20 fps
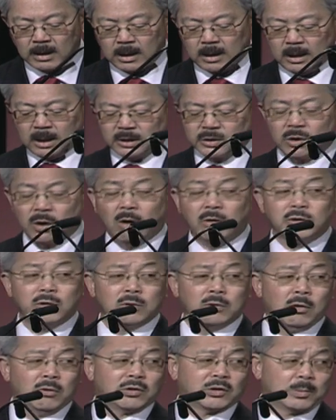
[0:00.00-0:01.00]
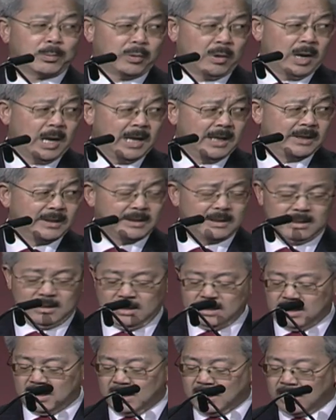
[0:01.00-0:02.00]
It's also no surprise
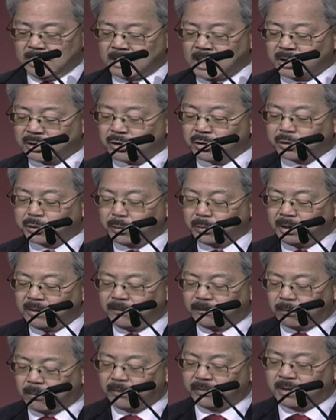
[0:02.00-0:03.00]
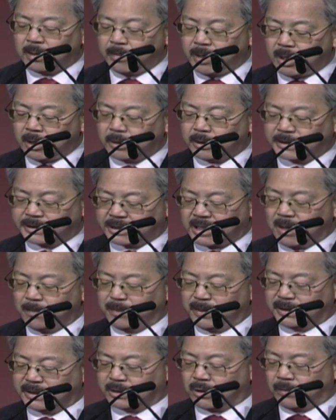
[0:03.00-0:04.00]
that the 34th America's Cup
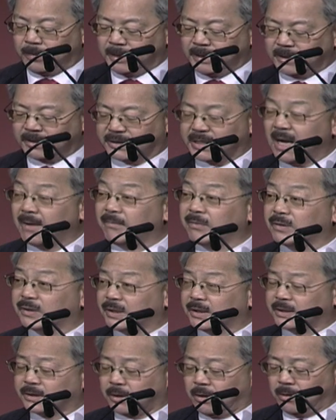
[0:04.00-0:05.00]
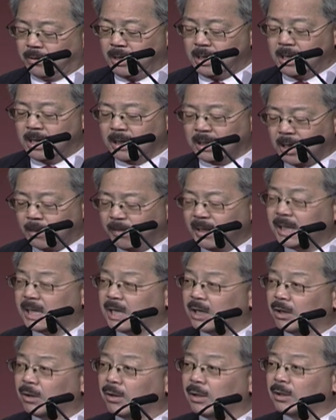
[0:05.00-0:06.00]
is going to San Francisco, coming
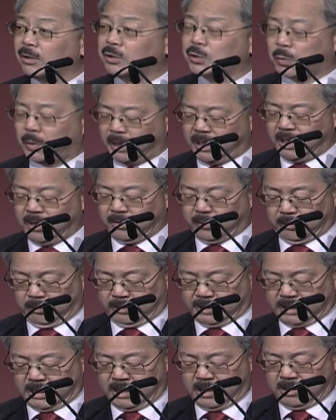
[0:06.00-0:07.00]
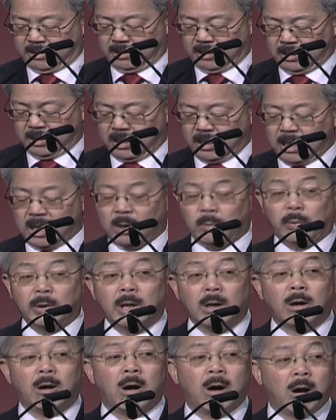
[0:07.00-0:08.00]
here in 2013. And we
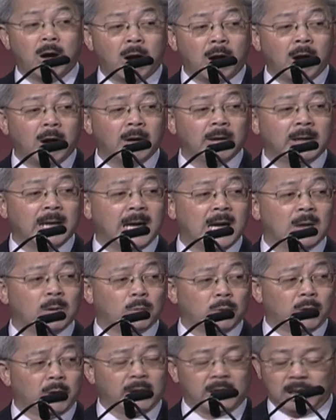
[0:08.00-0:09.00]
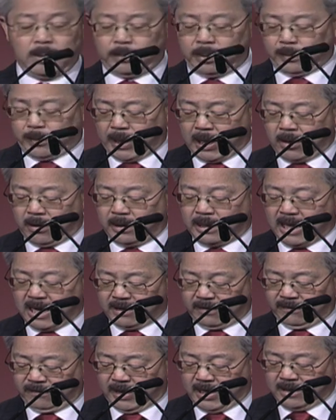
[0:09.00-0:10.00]
are hard at work in preparing that
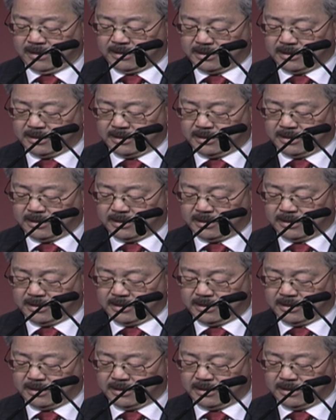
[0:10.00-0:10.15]
event.